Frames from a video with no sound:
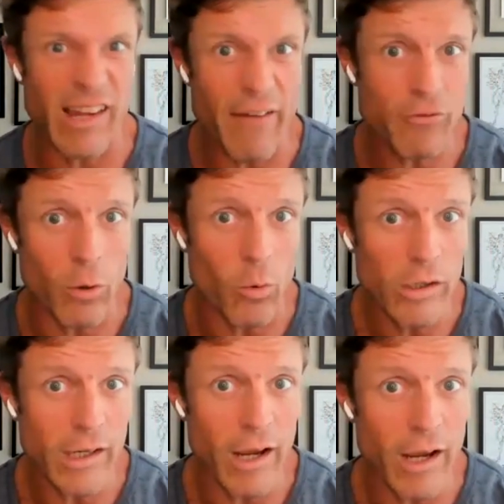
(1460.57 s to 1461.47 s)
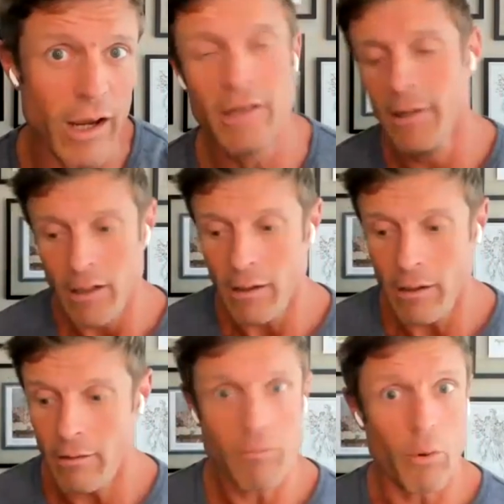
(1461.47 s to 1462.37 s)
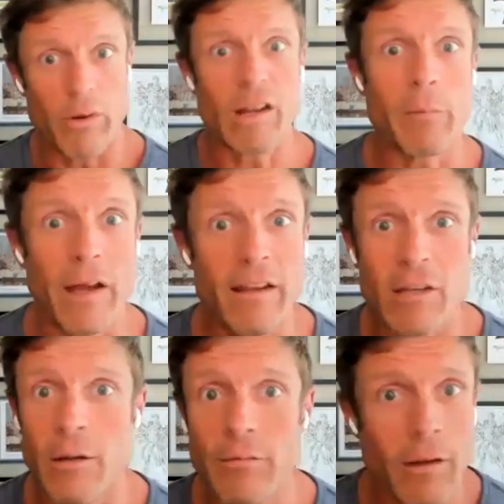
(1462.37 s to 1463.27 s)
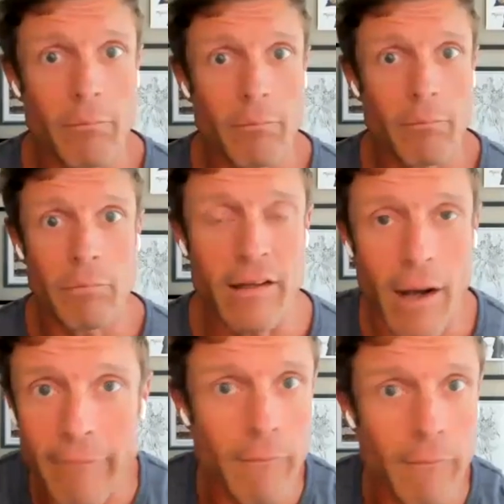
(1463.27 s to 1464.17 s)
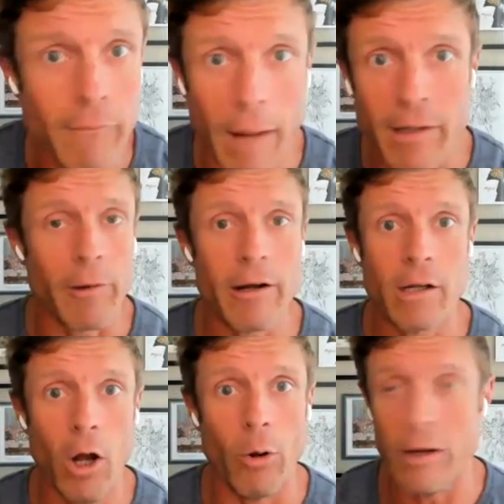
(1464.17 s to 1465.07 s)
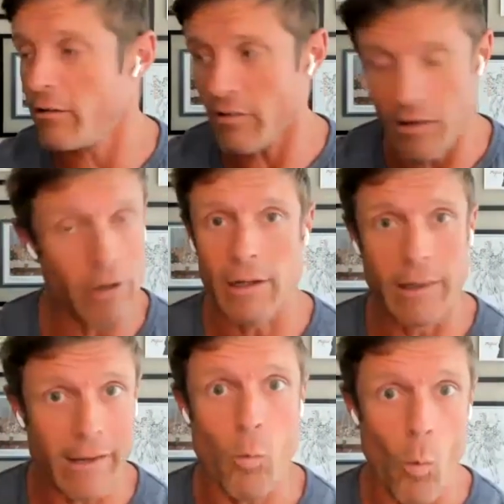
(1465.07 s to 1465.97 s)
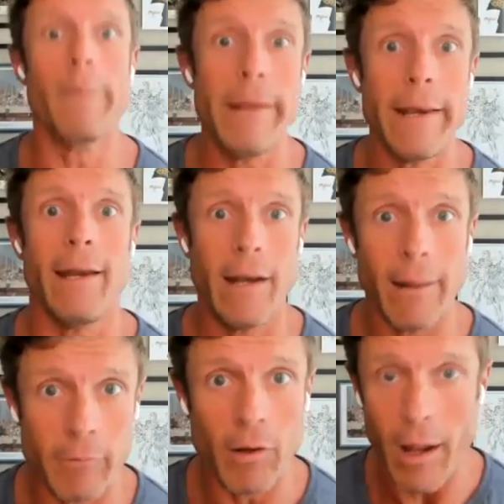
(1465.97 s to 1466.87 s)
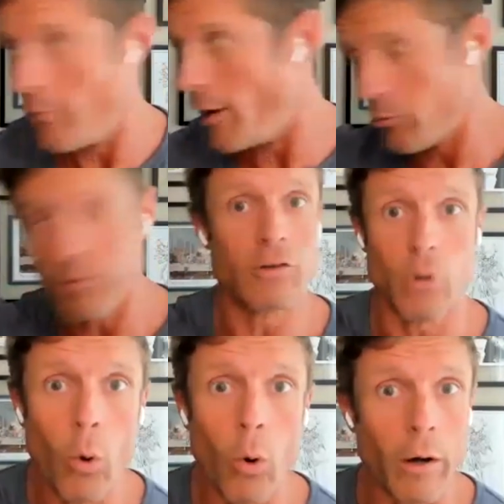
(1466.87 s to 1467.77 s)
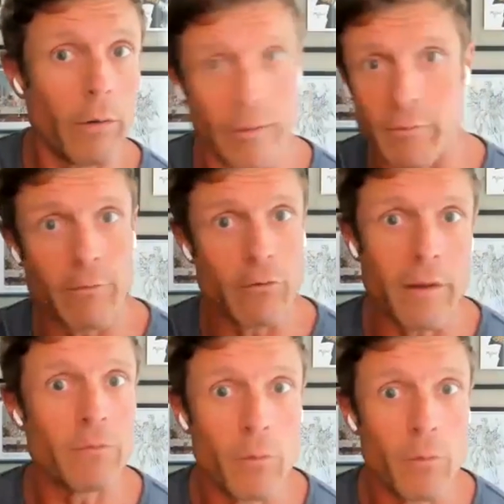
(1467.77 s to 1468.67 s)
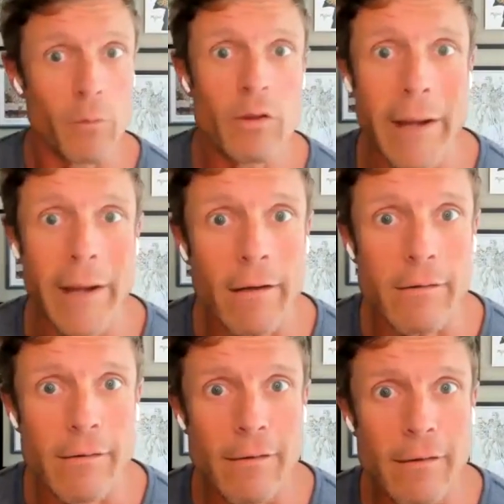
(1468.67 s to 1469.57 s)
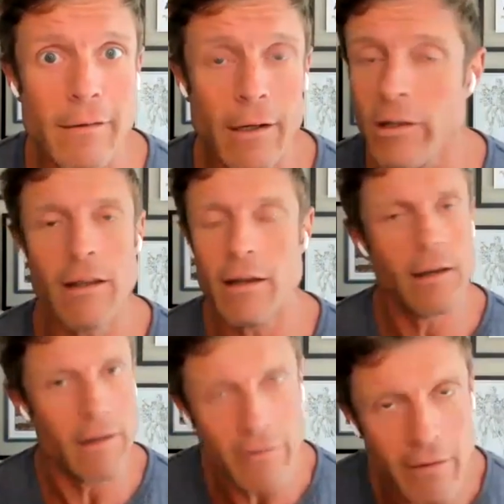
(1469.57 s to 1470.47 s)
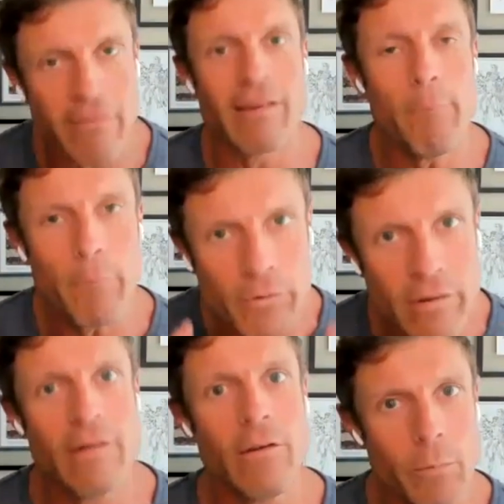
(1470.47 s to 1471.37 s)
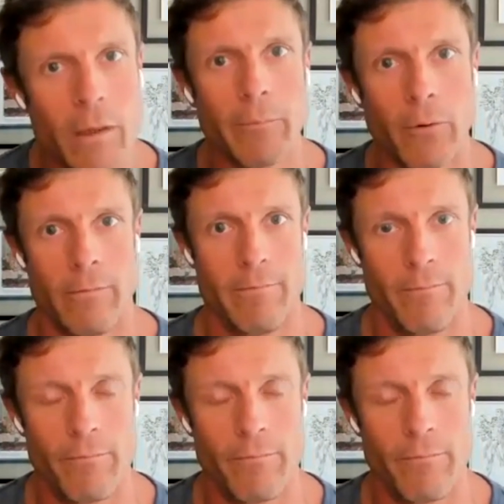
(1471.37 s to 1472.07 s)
It's like after a workout, throw in a couple ice cubes. Blend it. I'm done. I'm ready to go. It's literally like 1 minute, and I'm out the door sometimes with my smoothie in my hand. You know, it is simple to do, people.